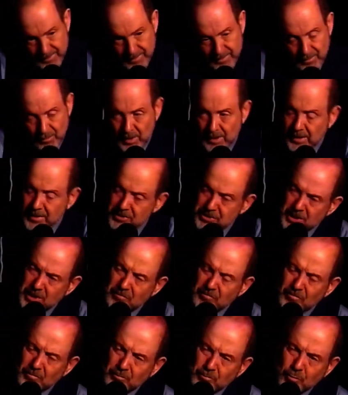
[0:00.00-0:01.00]
Well, she
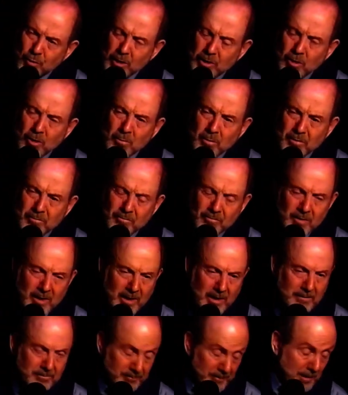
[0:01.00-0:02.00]
brought home
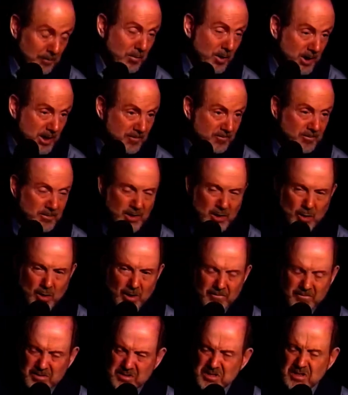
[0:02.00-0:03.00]
a buddy from the
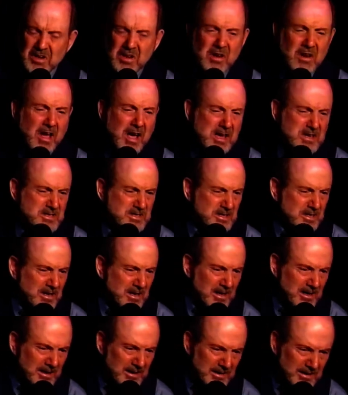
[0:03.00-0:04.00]
office, a nice guy.
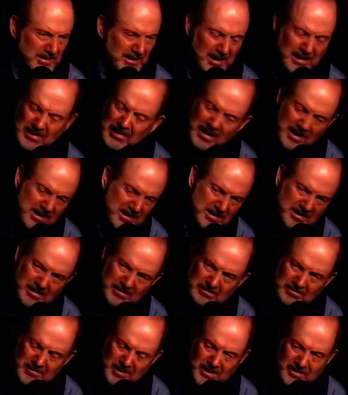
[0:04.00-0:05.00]
I liked him
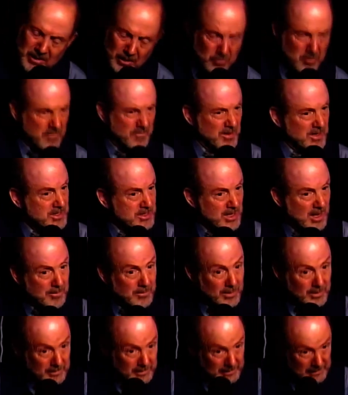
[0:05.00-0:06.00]
terrific
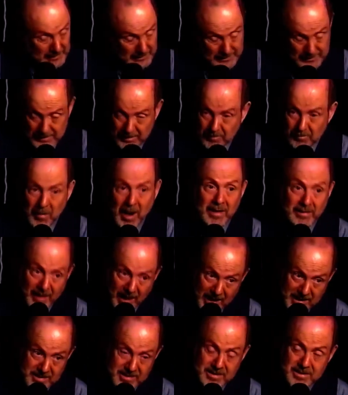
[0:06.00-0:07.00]
supper. My
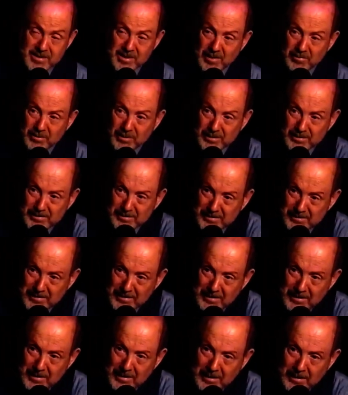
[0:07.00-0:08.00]
last supper.
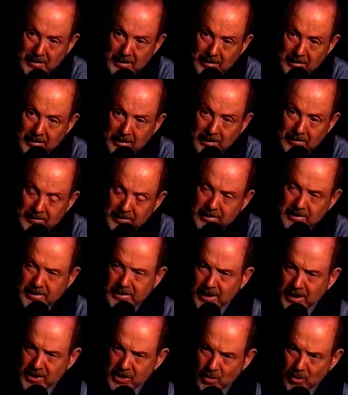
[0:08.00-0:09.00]
Little did
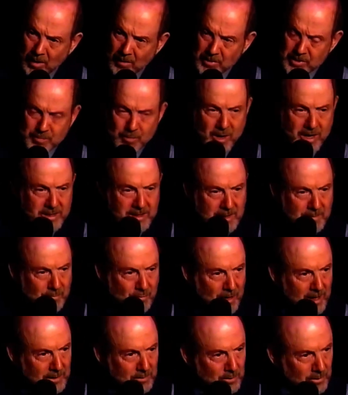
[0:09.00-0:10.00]
I know I was breaking
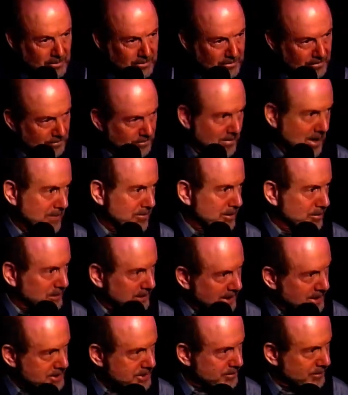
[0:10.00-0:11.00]
bread with my
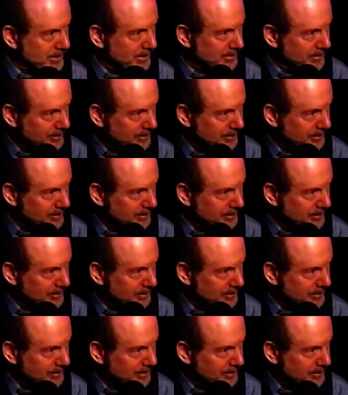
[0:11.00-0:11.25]
replacement.